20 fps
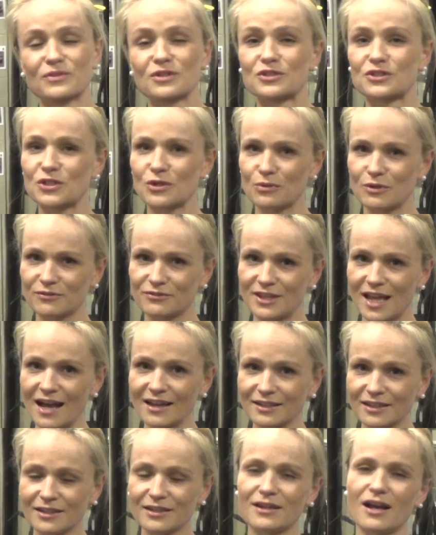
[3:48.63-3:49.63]
So with
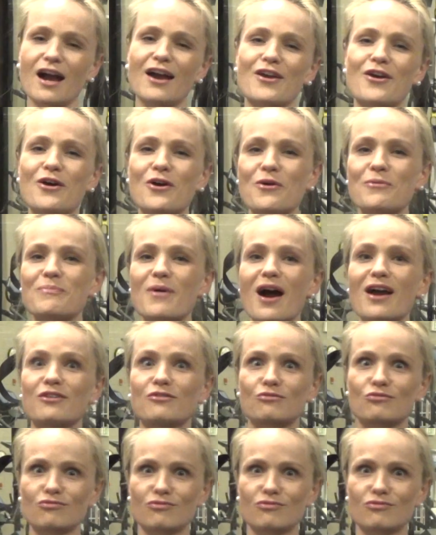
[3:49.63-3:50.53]
that, I hope I